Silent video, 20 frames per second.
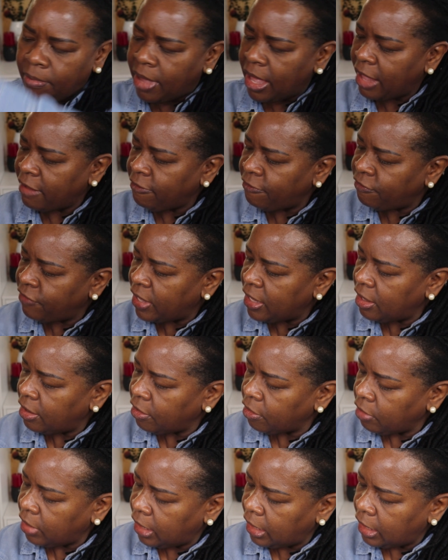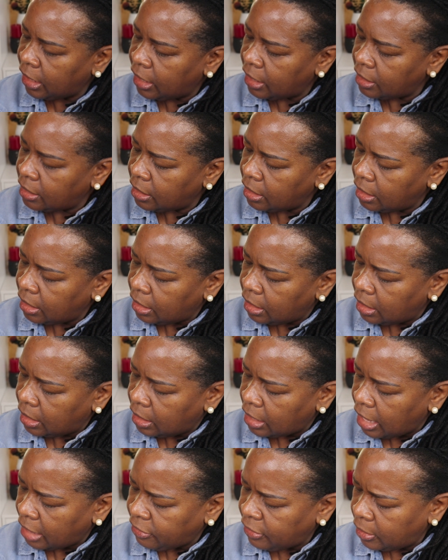my finger in,
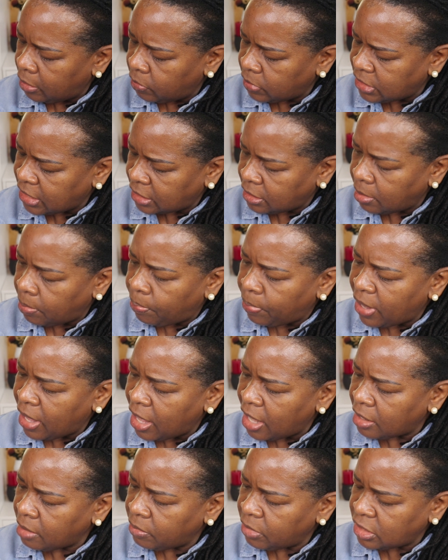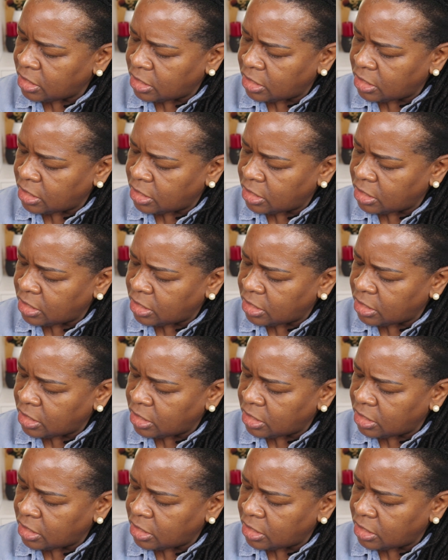I think it was at the bottom or